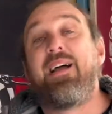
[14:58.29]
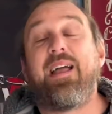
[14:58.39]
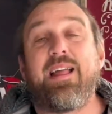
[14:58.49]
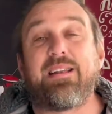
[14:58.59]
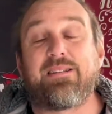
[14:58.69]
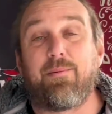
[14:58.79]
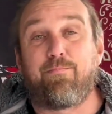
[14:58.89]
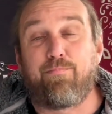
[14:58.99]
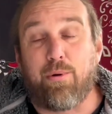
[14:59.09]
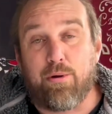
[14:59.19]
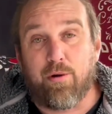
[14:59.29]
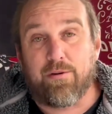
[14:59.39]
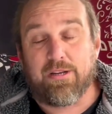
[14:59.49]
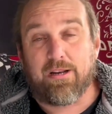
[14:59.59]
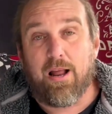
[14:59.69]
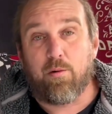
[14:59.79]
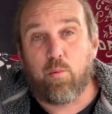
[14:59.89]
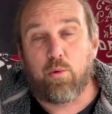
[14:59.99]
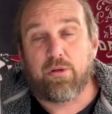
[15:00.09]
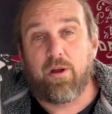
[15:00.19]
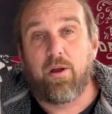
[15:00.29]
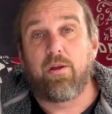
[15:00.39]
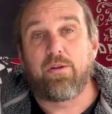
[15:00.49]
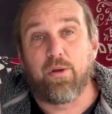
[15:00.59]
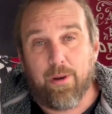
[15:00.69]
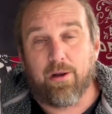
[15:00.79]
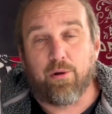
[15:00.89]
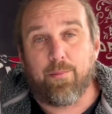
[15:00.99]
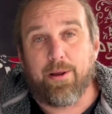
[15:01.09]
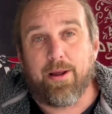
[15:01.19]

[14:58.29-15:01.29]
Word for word: It's the Brewdog versus Cloudwater New England I P A.